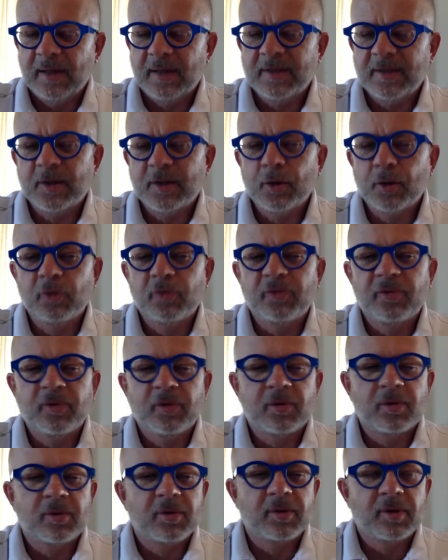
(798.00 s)
That's good
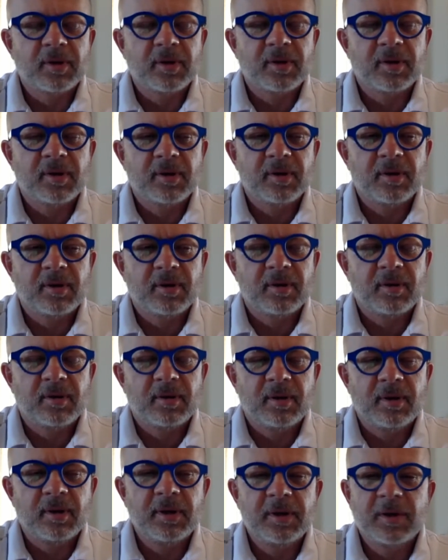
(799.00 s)
for the
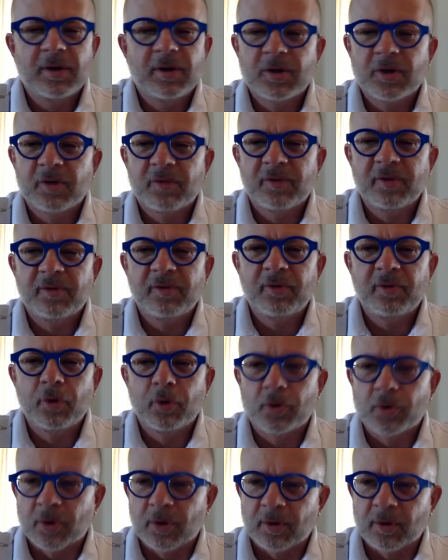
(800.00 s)
leaders of the
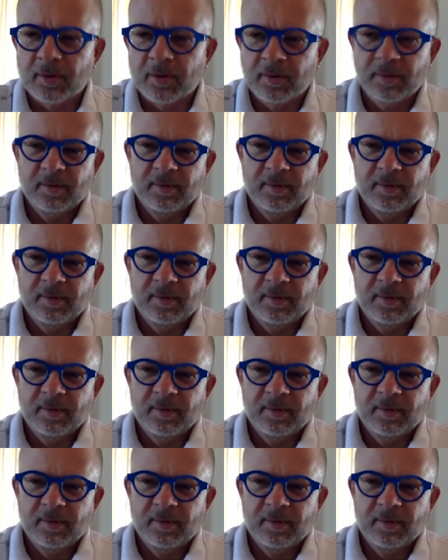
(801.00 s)
future,